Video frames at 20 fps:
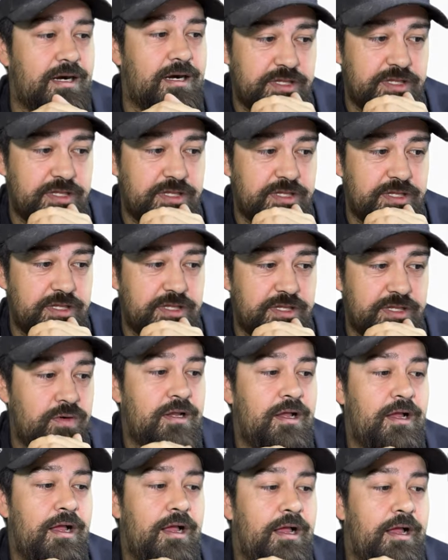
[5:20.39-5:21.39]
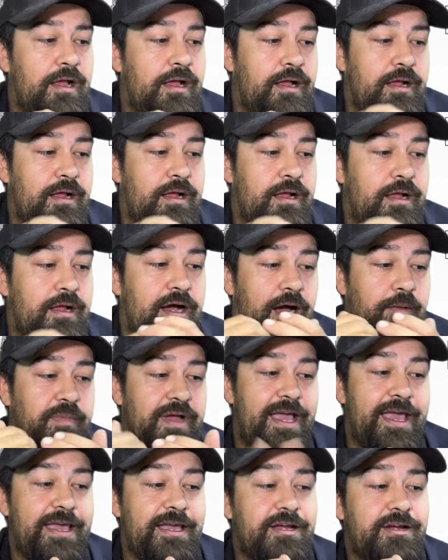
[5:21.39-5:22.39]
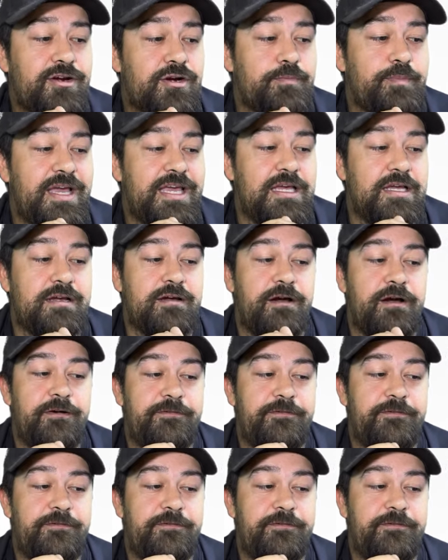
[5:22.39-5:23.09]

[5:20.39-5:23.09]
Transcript: below. Um, AnkerMake